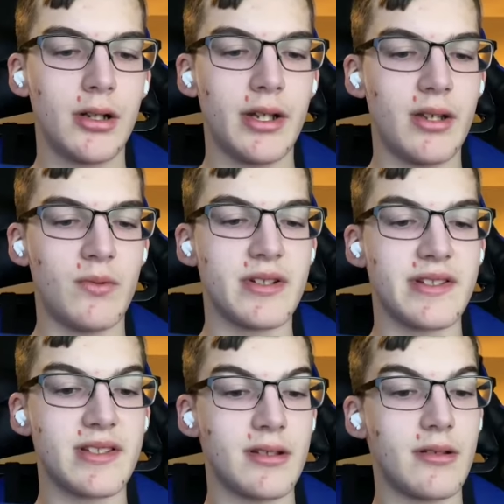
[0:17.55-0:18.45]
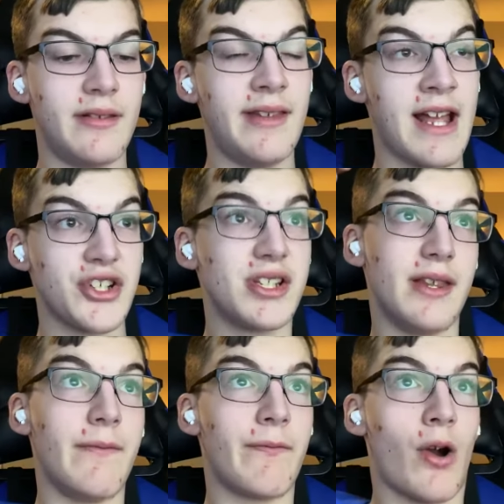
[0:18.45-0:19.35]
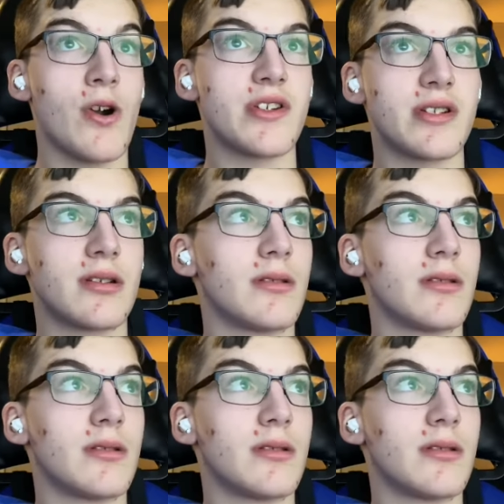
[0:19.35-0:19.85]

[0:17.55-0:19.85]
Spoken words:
It was actually the first